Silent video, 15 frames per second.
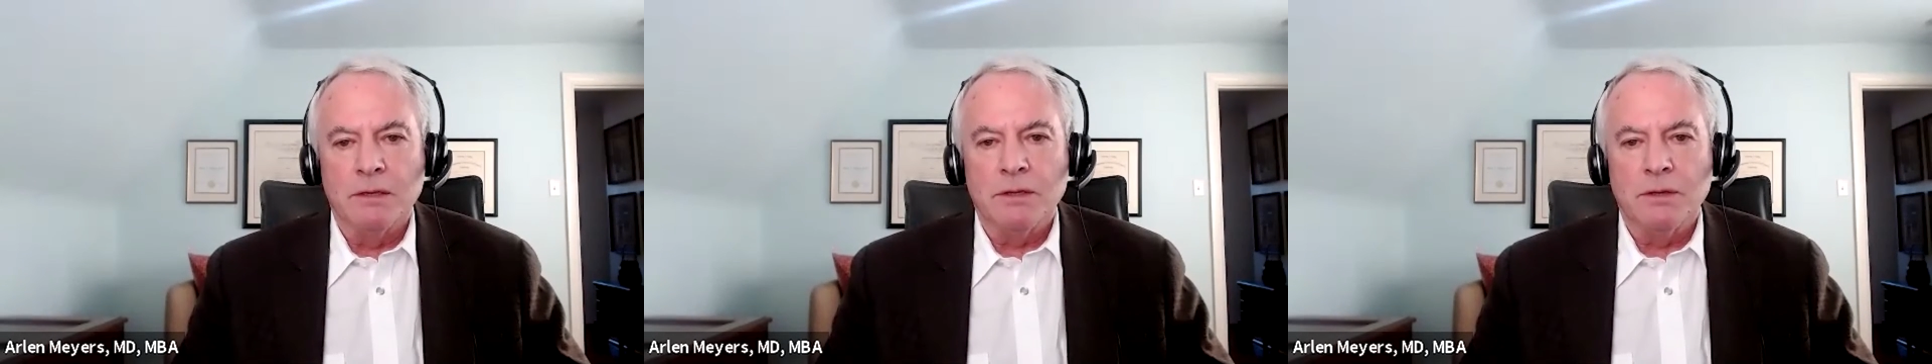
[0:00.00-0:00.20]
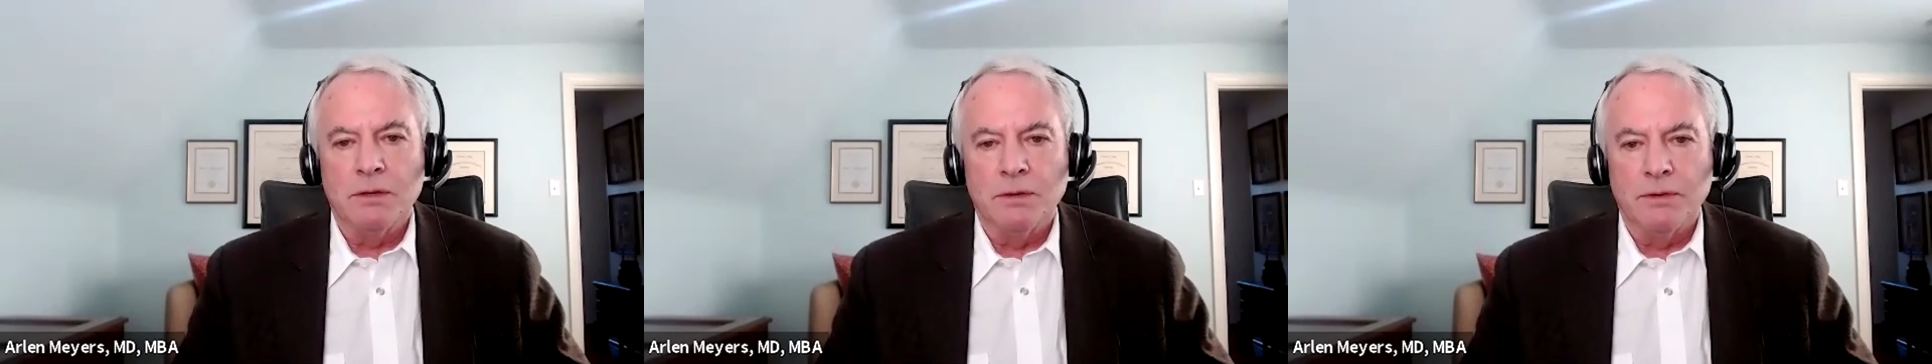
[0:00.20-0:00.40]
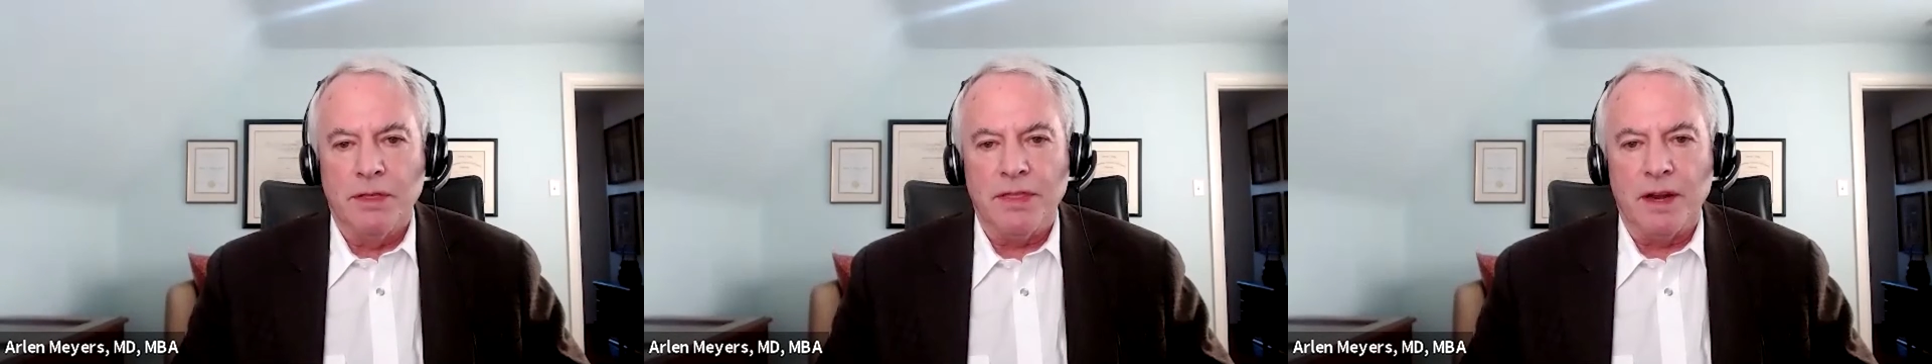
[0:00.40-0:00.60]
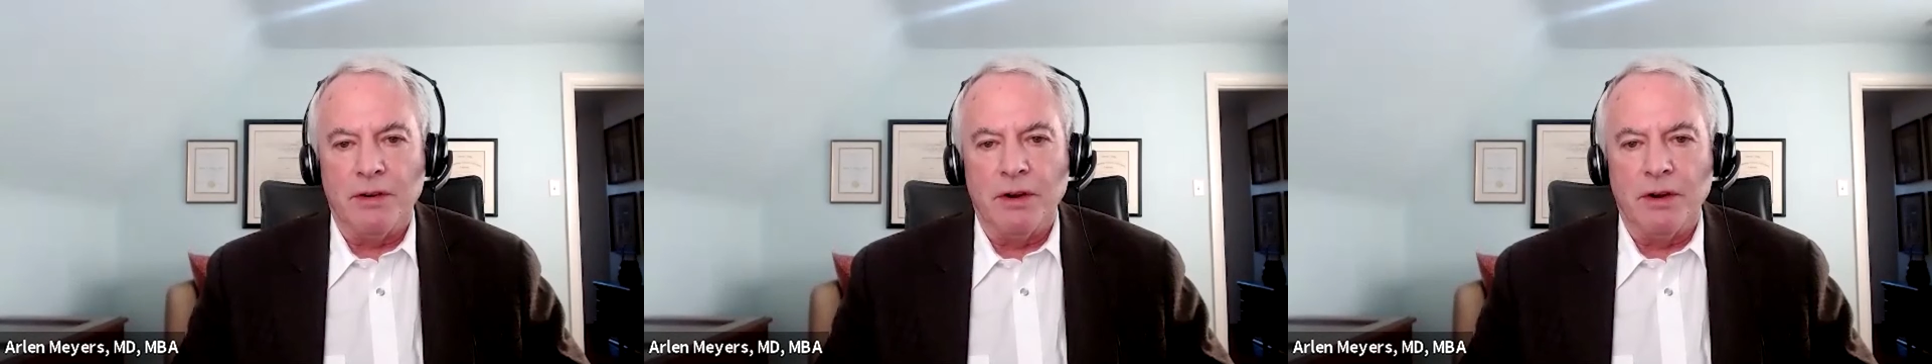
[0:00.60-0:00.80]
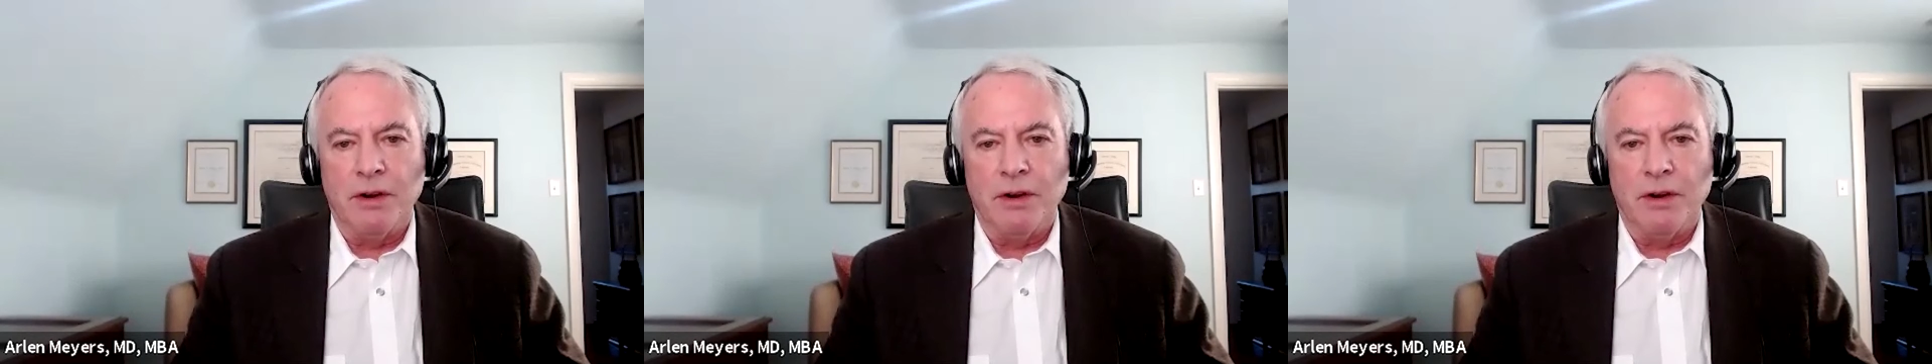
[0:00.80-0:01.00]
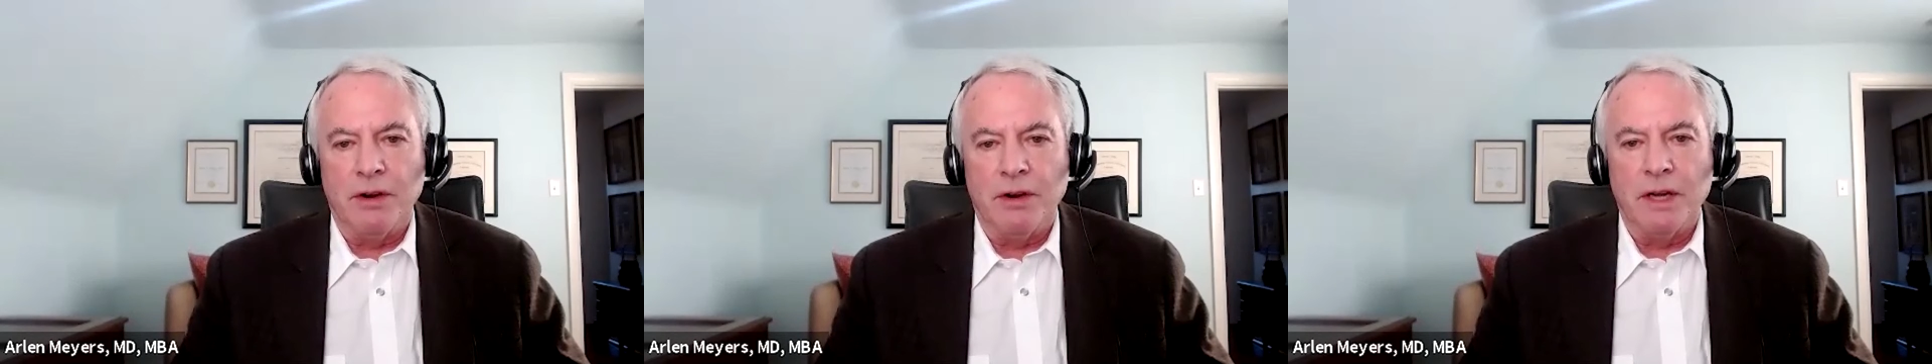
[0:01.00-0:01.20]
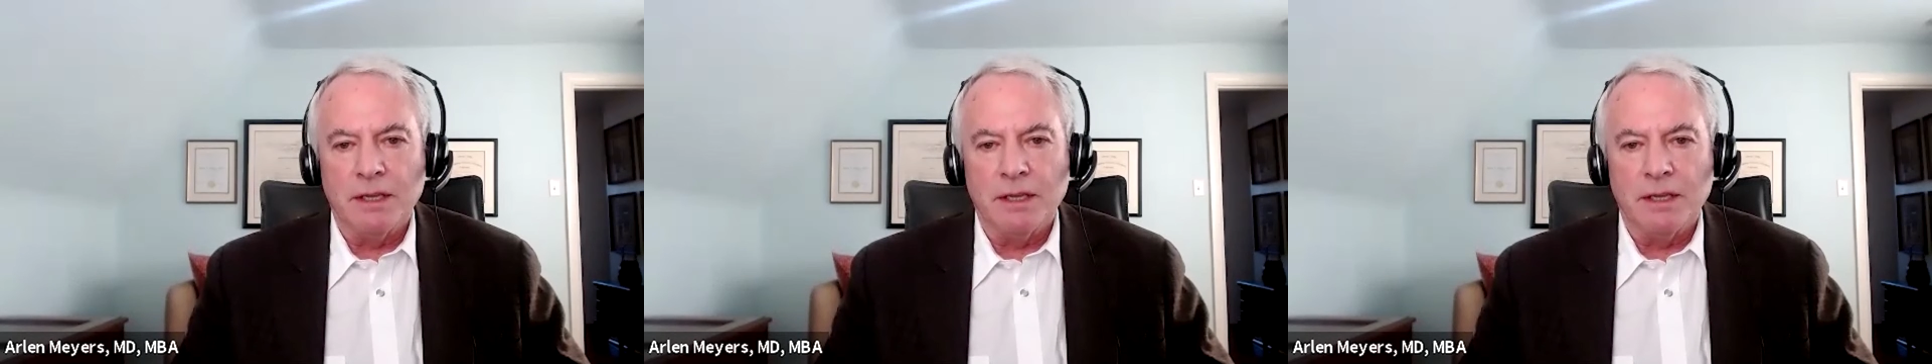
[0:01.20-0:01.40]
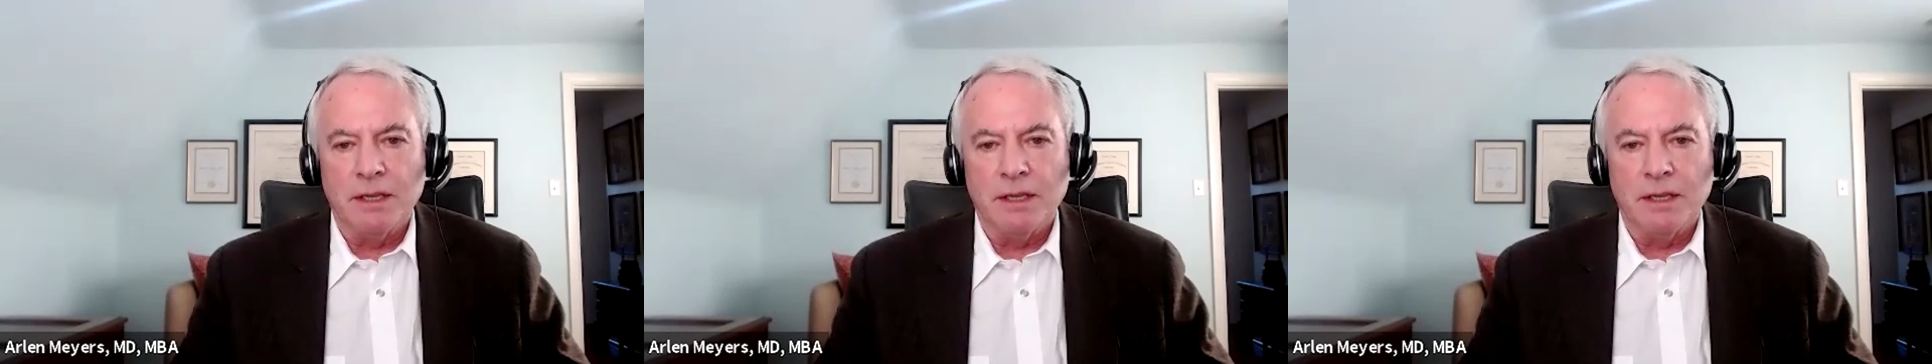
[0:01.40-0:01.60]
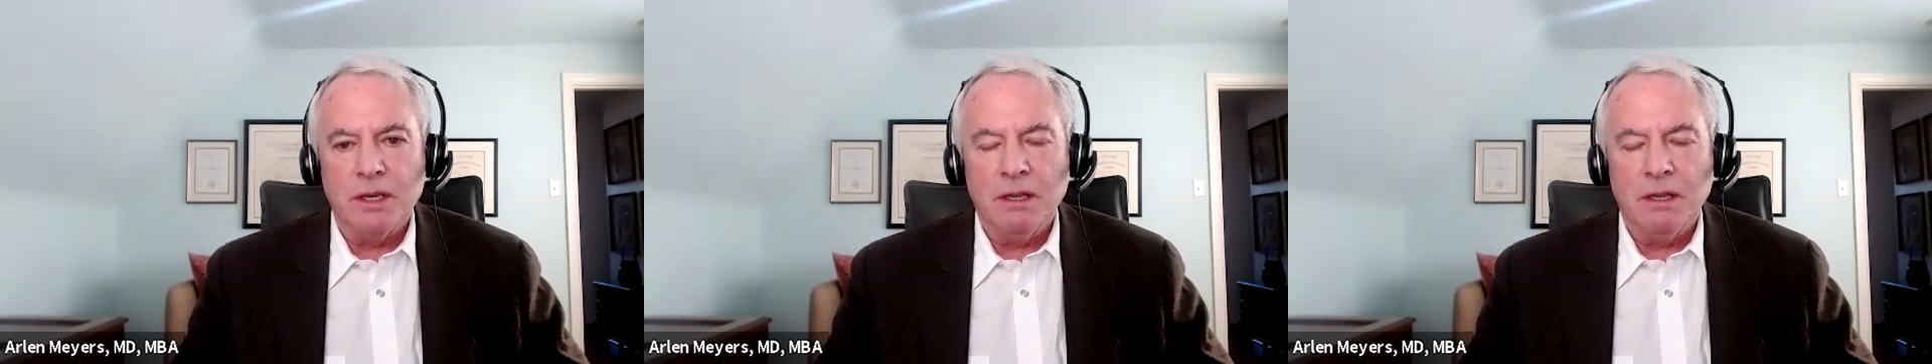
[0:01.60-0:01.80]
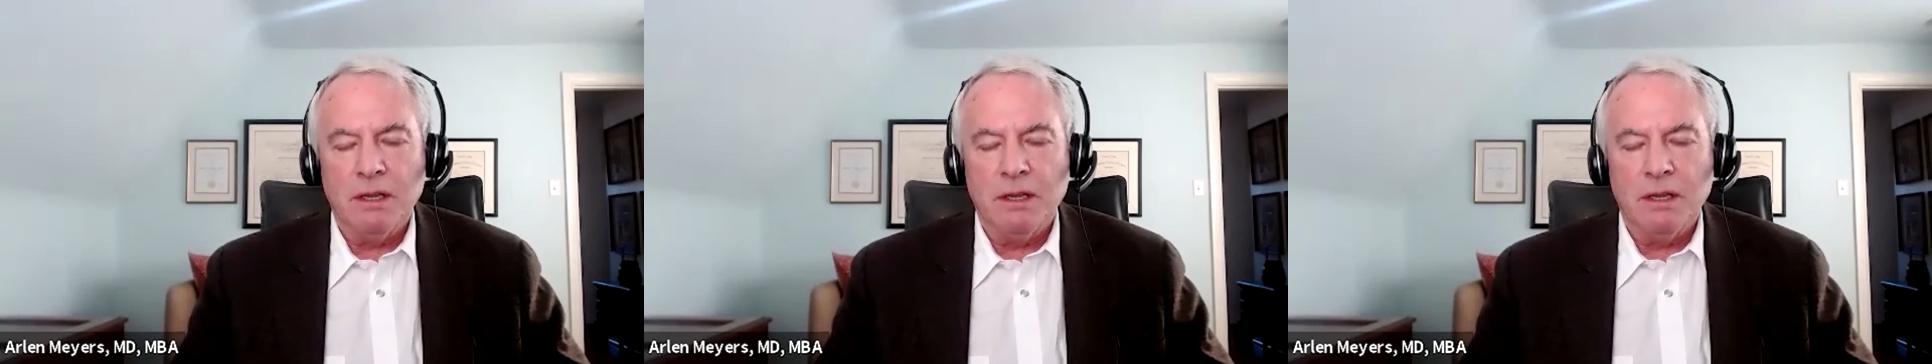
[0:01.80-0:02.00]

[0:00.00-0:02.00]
into therontology.